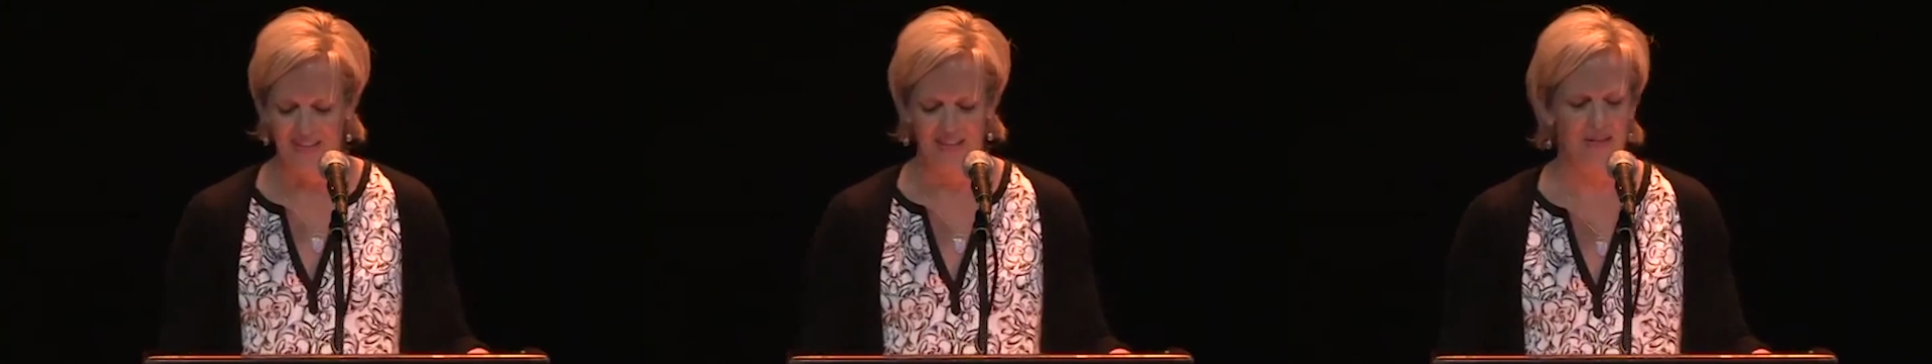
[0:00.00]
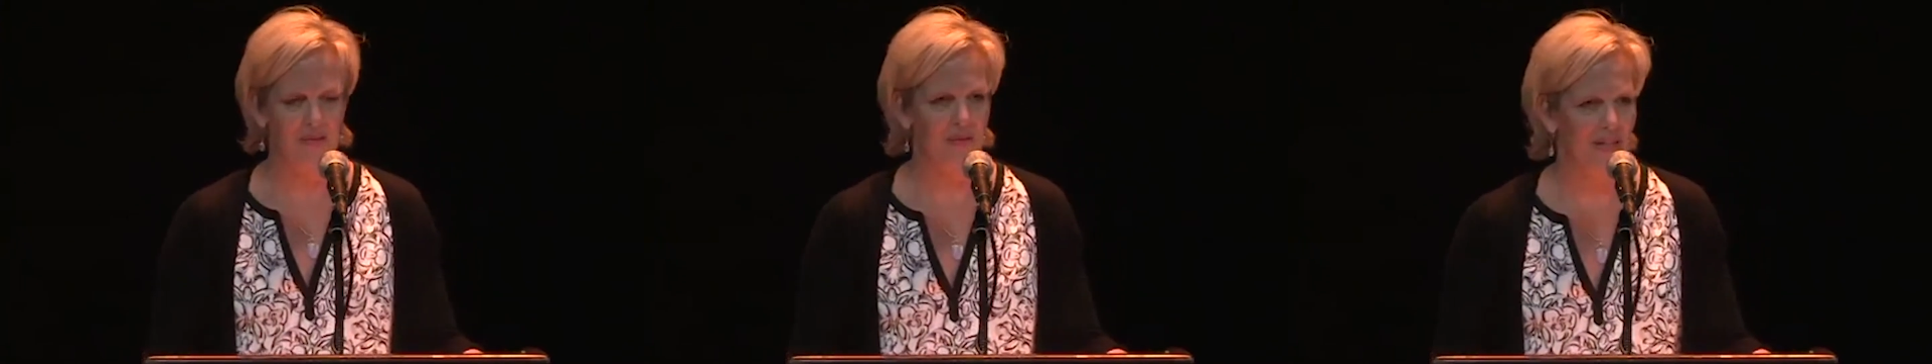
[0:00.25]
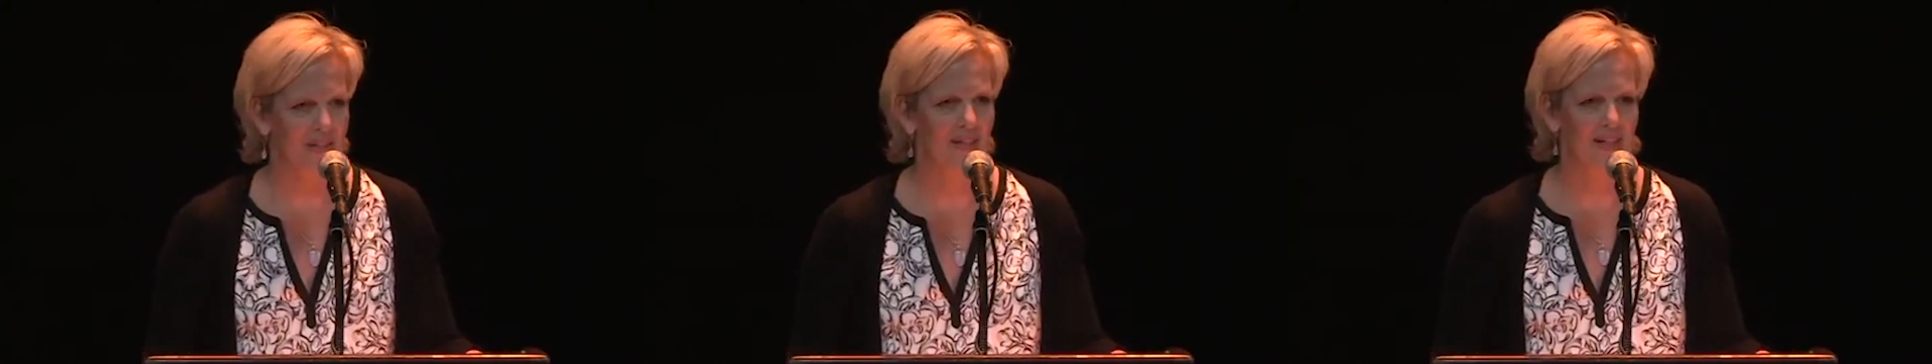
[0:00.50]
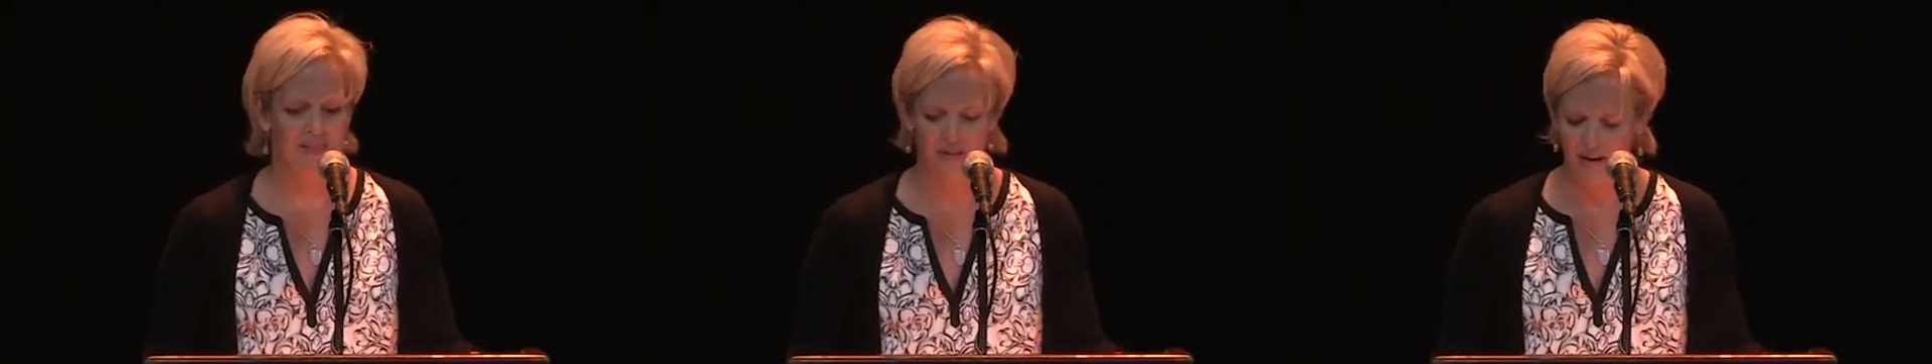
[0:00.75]
And great
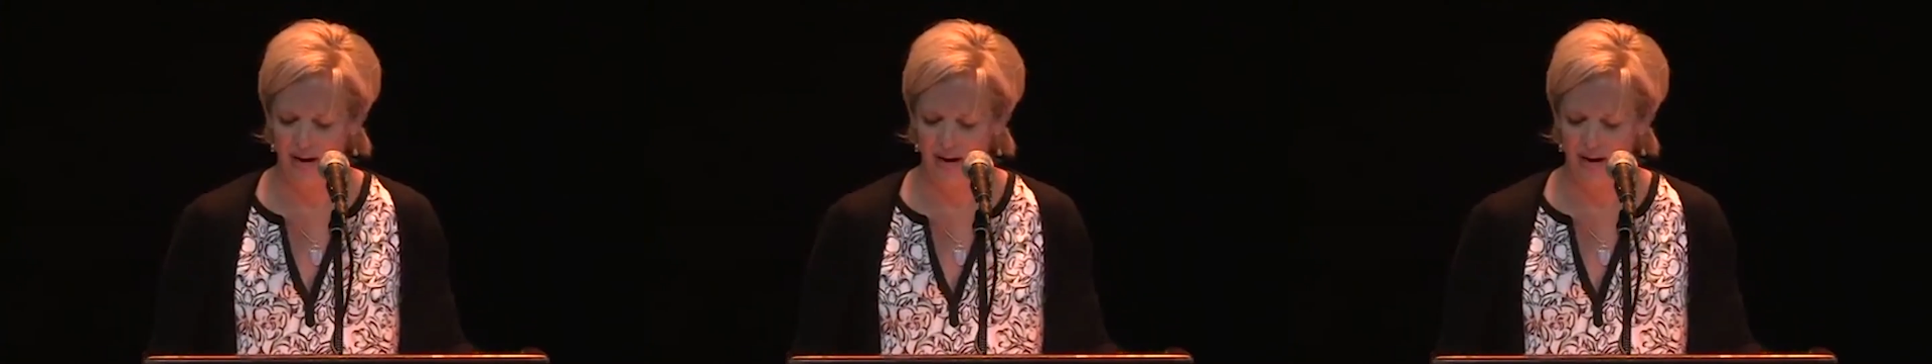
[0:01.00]
things are